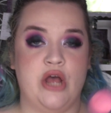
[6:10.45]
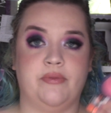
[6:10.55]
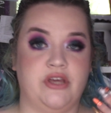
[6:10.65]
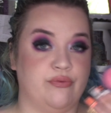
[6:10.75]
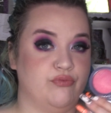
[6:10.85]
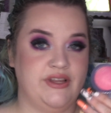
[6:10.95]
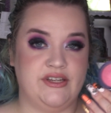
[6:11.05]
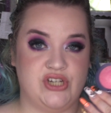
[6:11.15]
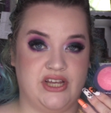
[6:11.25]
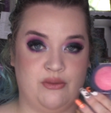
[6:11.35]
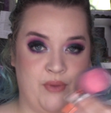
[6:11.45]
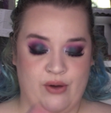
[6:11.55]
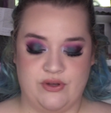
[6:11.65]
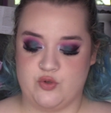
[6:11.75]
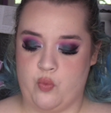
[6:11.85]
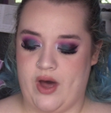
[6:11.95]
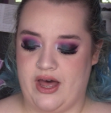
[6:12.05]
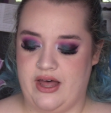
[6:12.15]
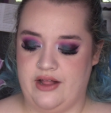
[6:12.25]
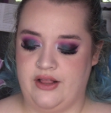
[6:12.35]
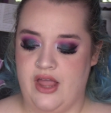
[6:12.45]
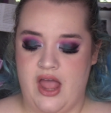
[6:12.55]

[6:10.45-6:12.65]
but you can really shade them out as well.